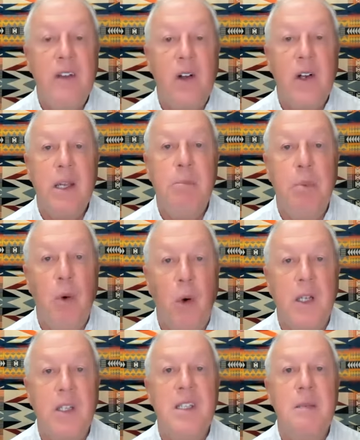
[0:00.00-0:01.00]
very
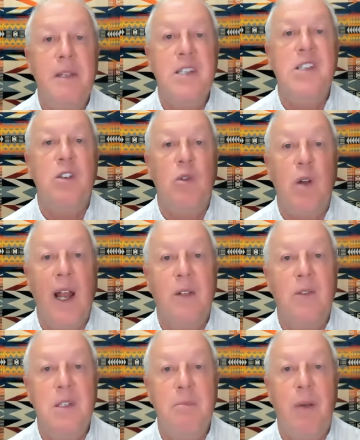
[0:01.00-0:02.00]
important to be
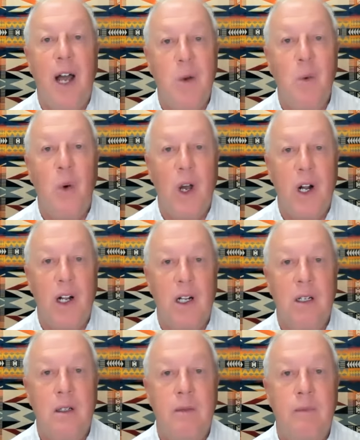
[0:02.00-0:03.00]
surrounded by
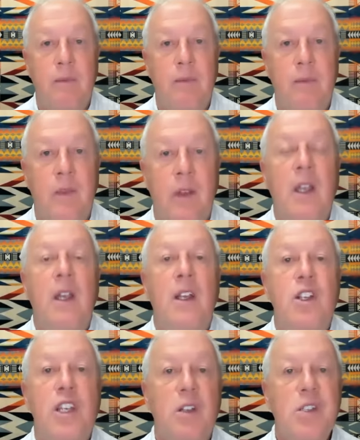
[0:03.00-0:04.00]
water.
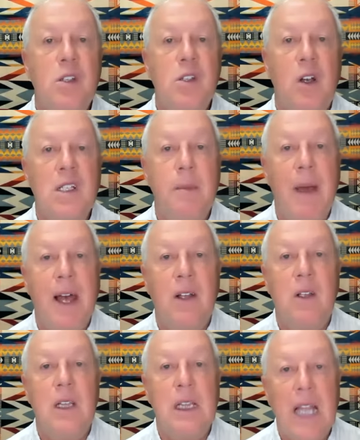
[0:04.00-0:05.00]
She also talked
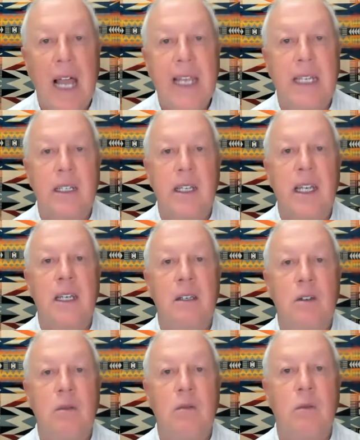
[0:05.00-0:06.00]
about light in